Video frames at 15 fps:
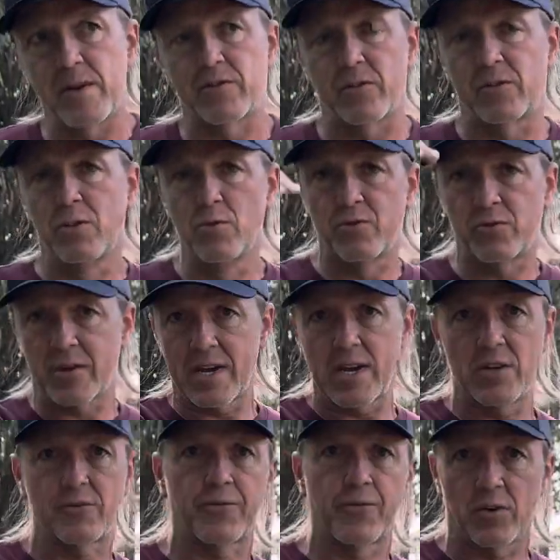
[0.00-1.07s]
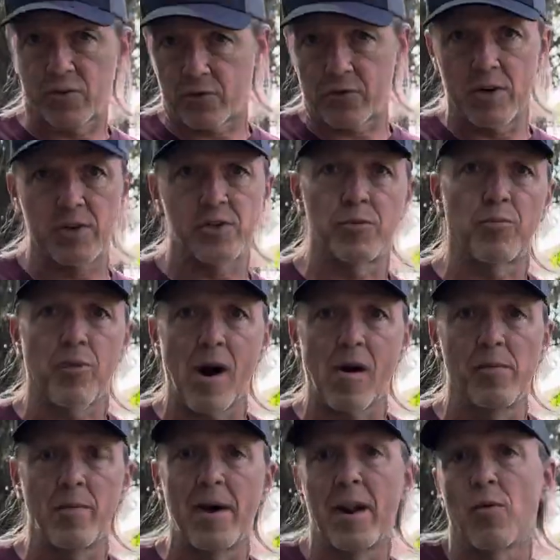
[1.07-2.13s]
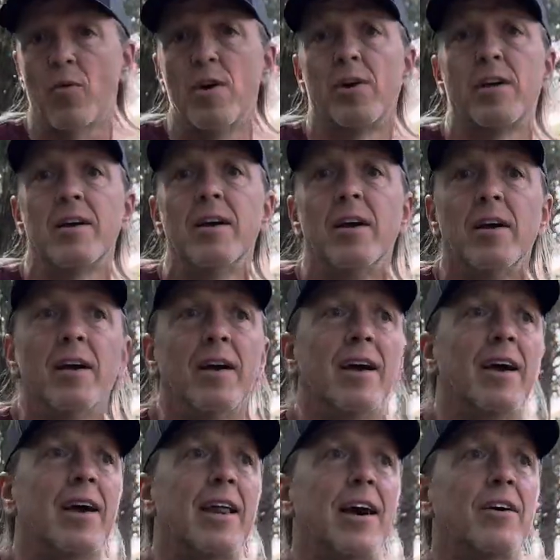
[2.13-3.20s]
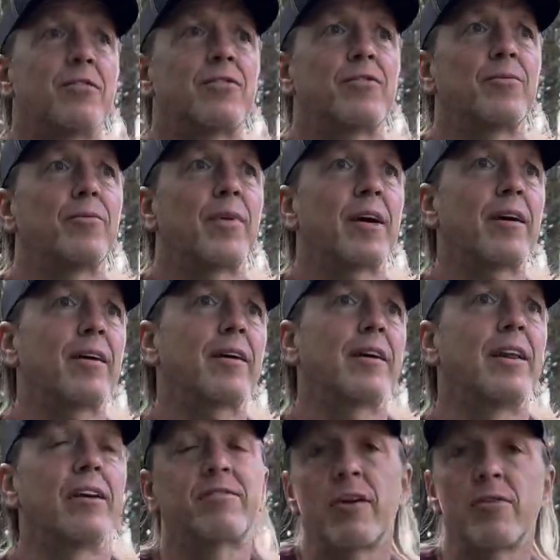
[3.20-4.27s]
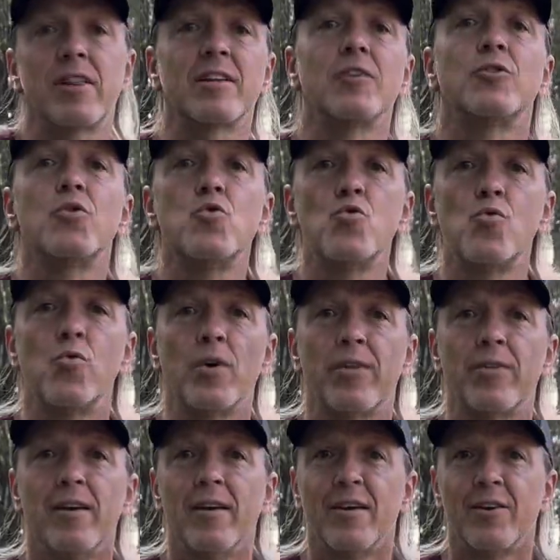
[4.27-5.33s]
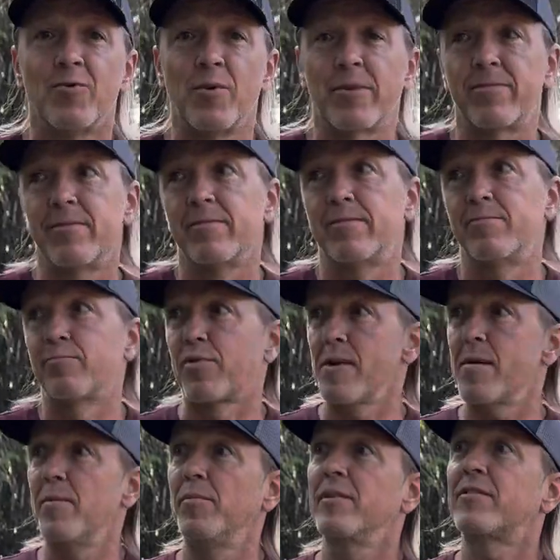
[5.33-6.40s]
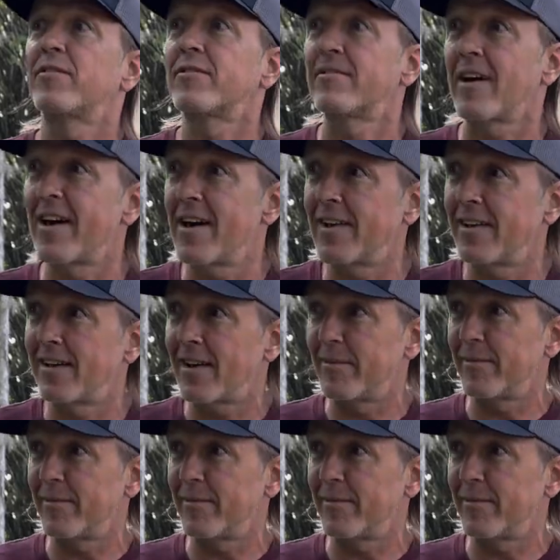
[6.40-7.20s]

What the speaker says: It's a 2-stage frustration problem, and it has everything to do with probably society.